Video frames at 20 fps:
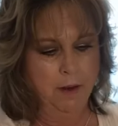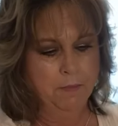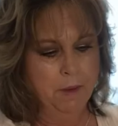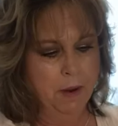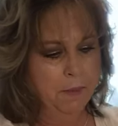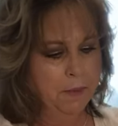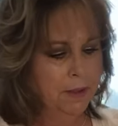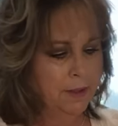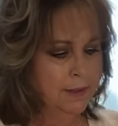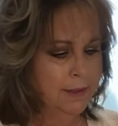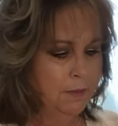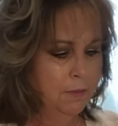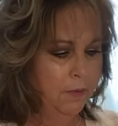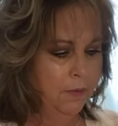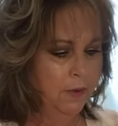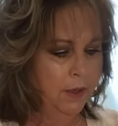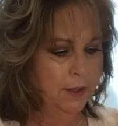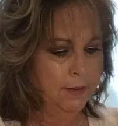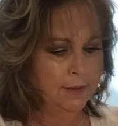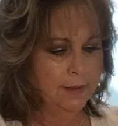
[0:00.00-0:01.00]
Maybe some of
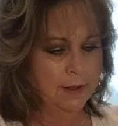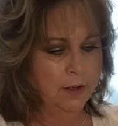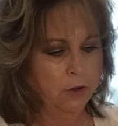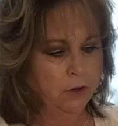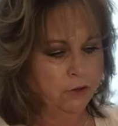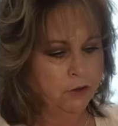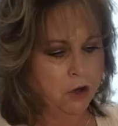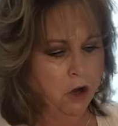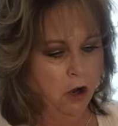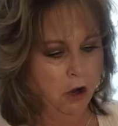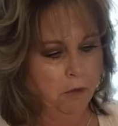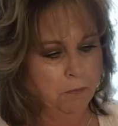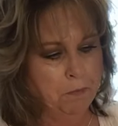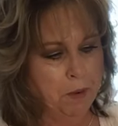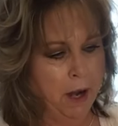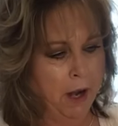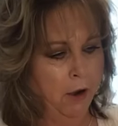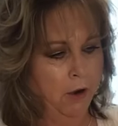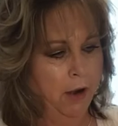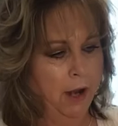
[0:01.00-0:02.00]
these little dark
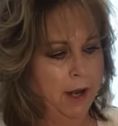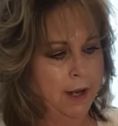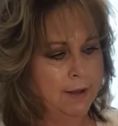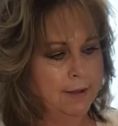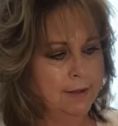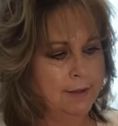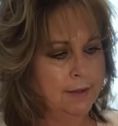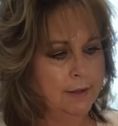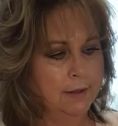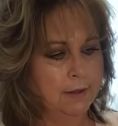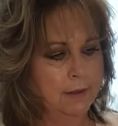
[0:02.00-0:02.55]
berries